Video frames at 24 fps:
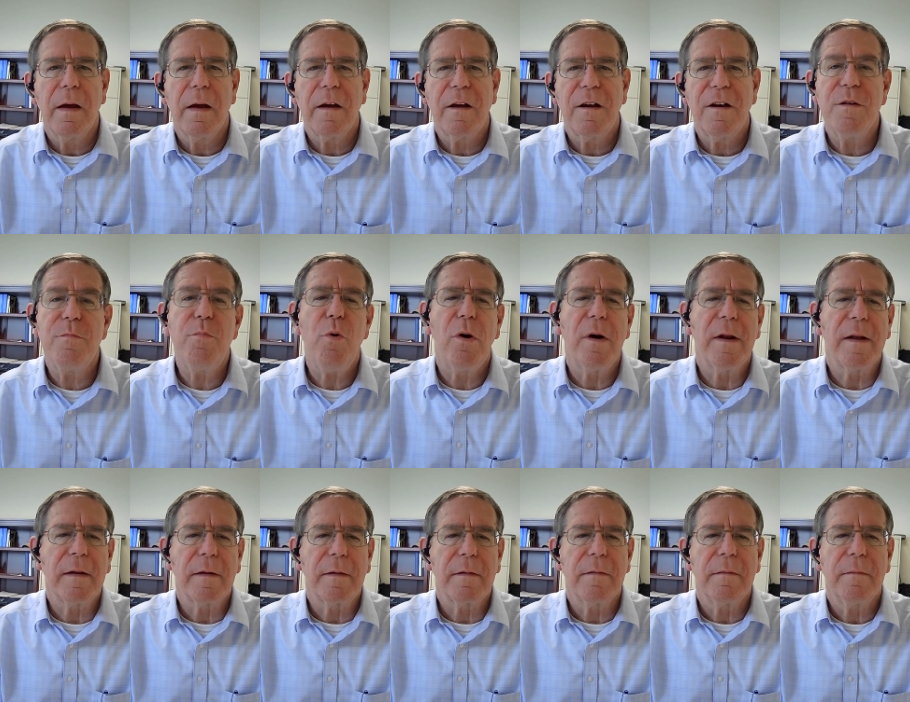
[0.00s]
Good
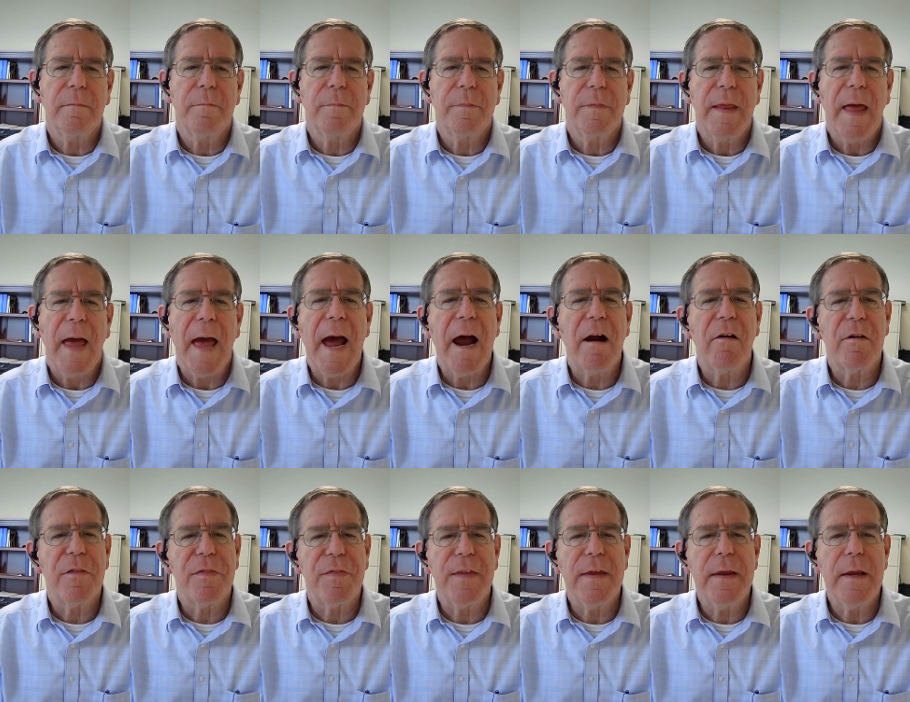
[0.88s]
morning. Our
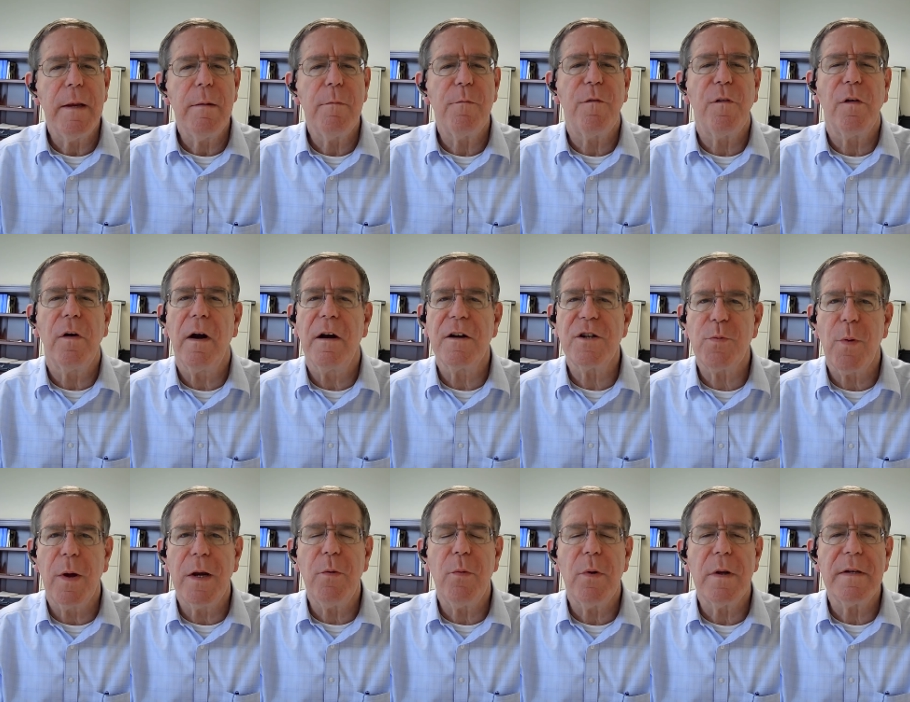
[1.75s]
theme for our
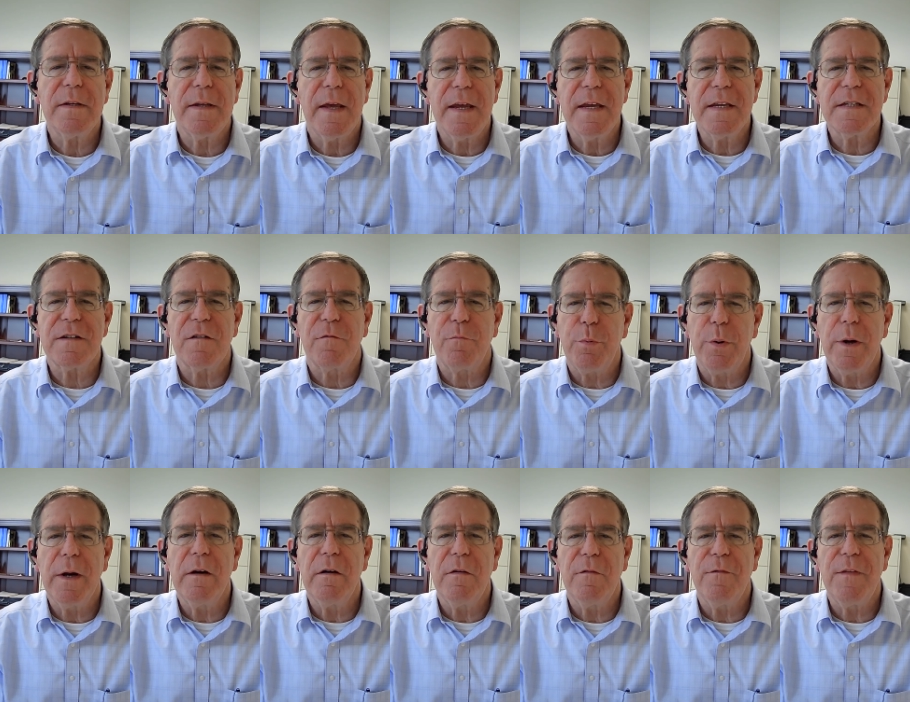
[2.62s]
21 days of
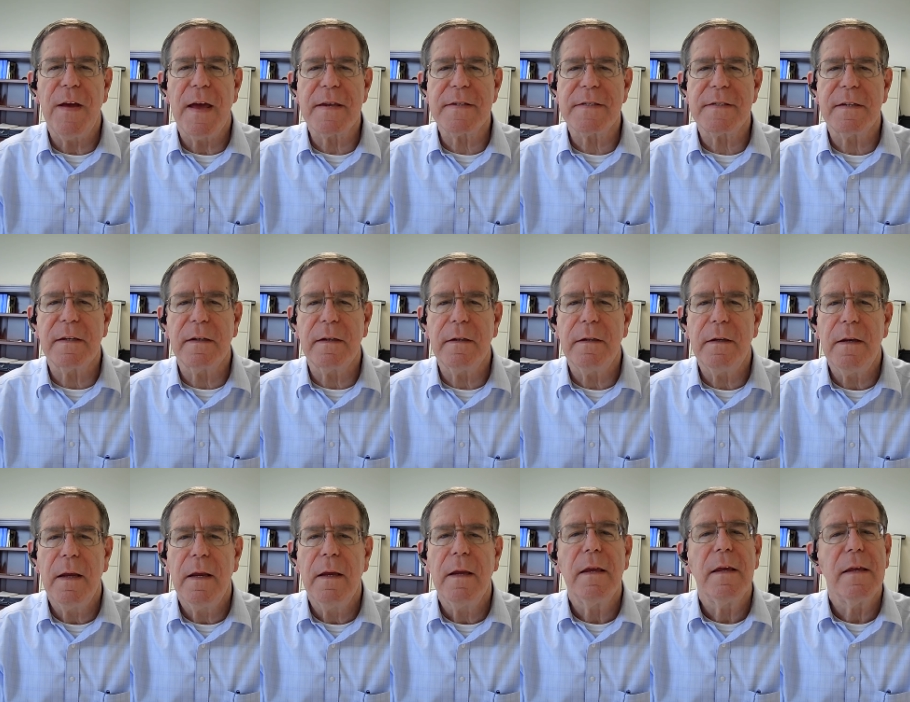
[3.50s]
prayer and fasting
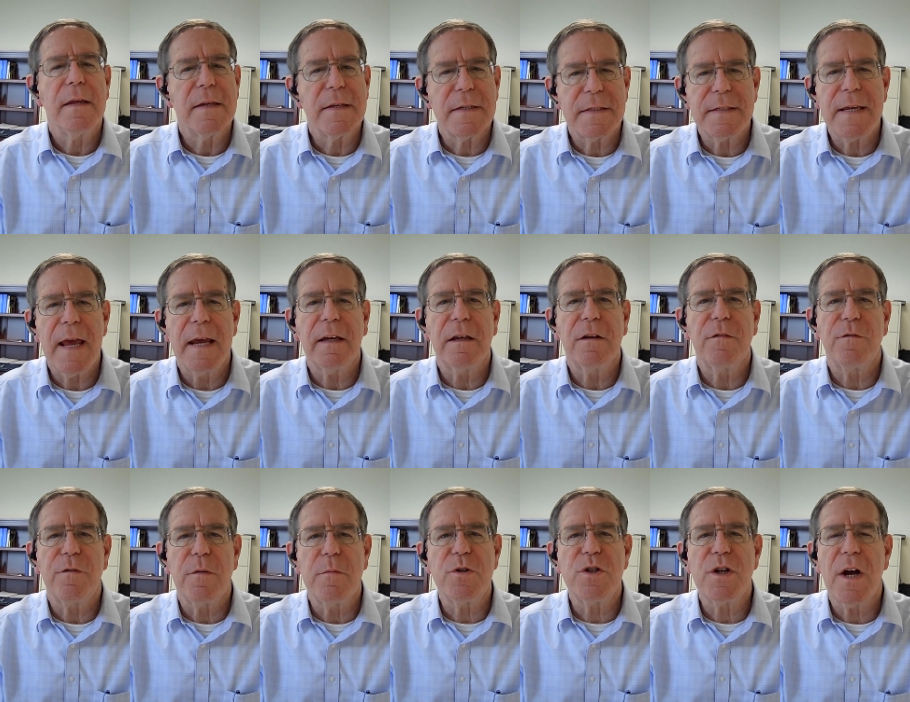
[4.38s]
is taken
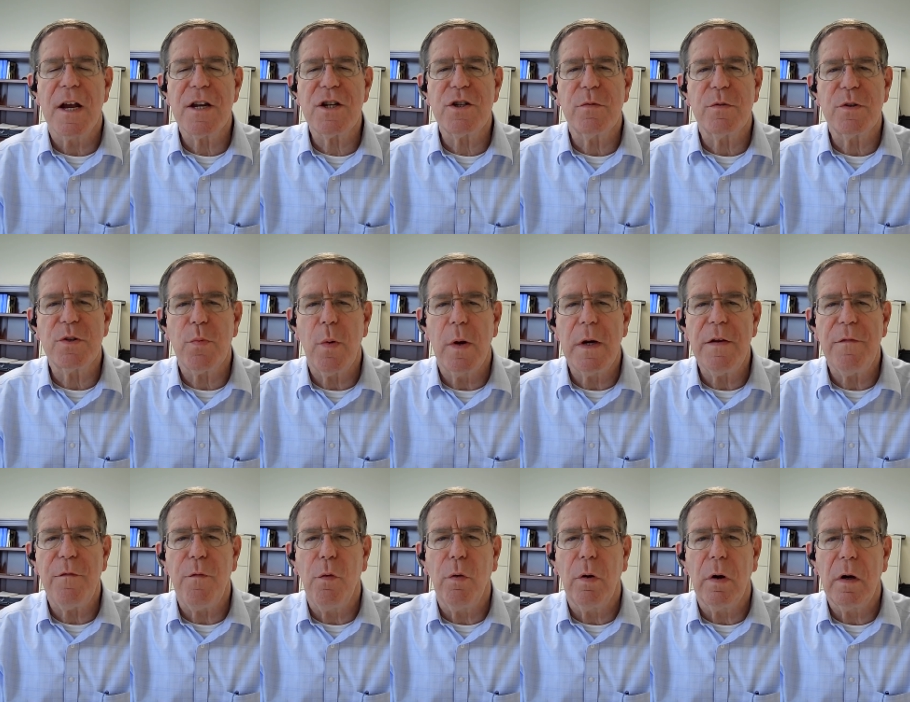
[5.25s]
from Joshua
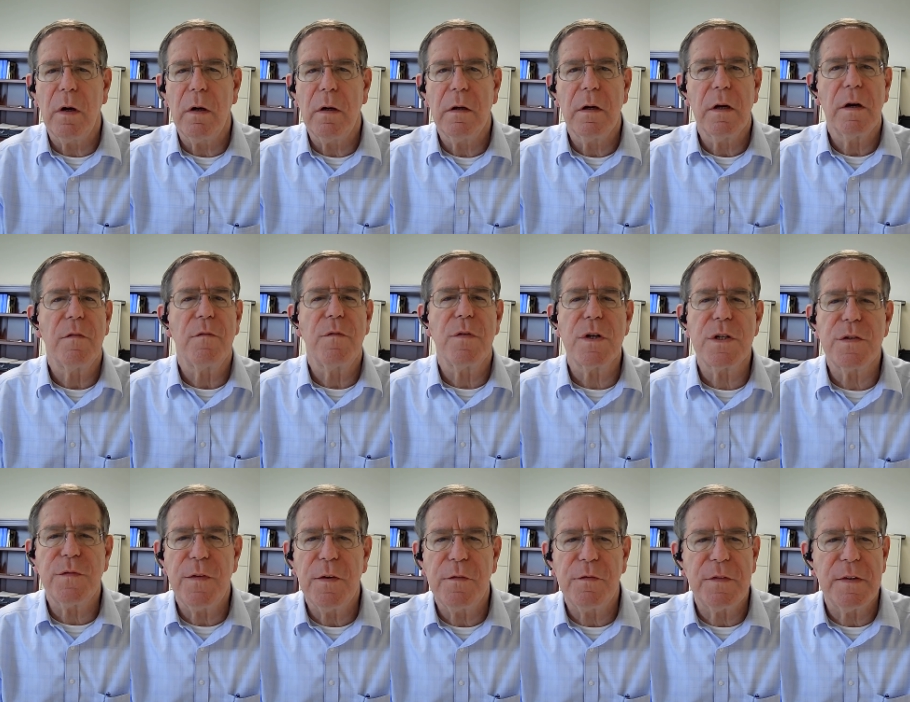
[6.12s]
24, verse
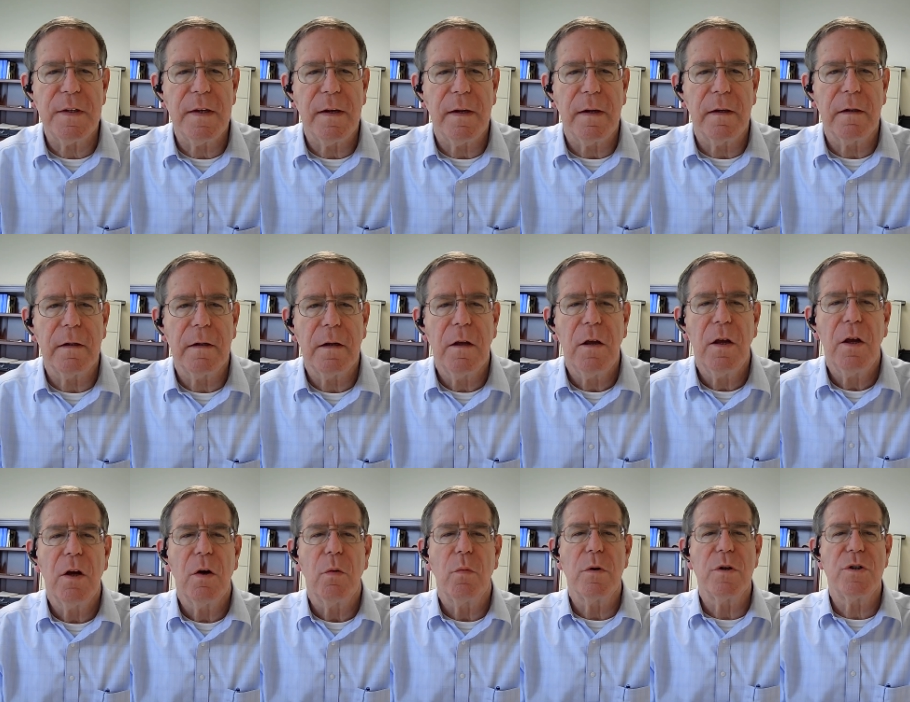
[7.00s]
15,
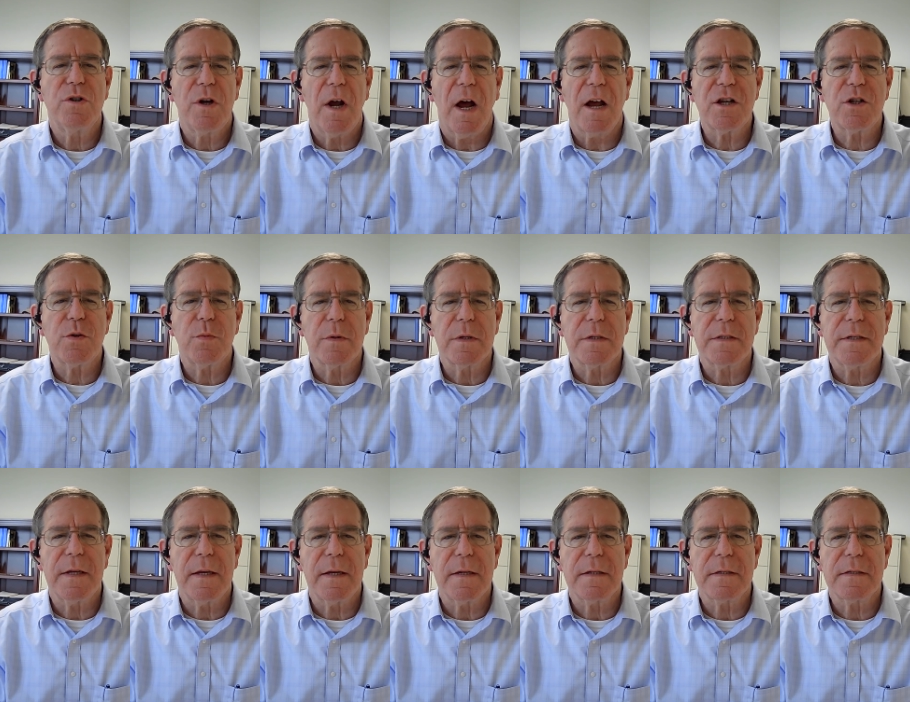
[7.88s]
where Joshua
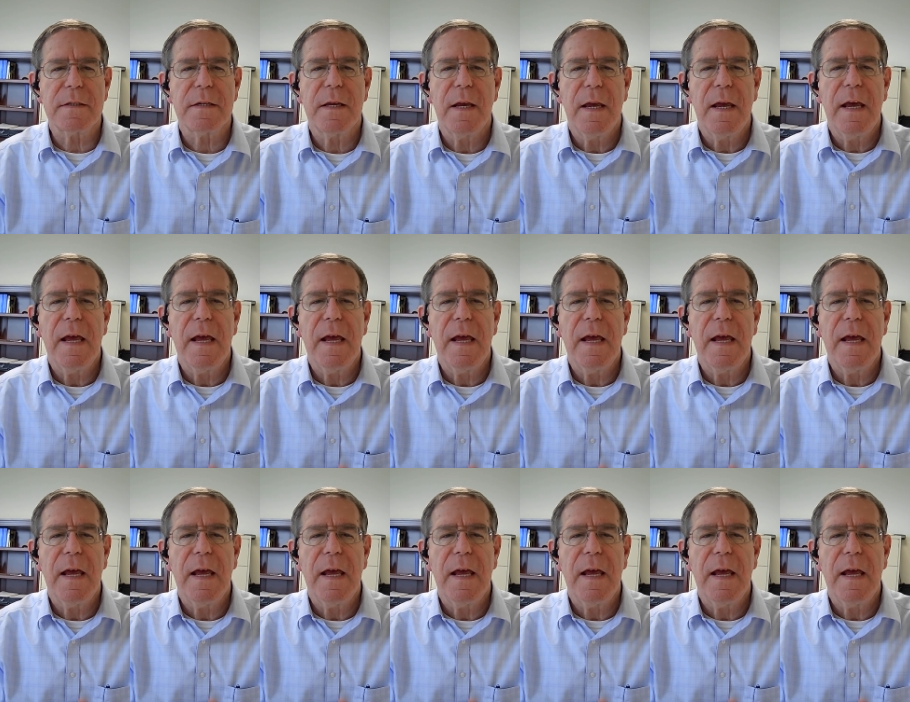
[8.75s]
says,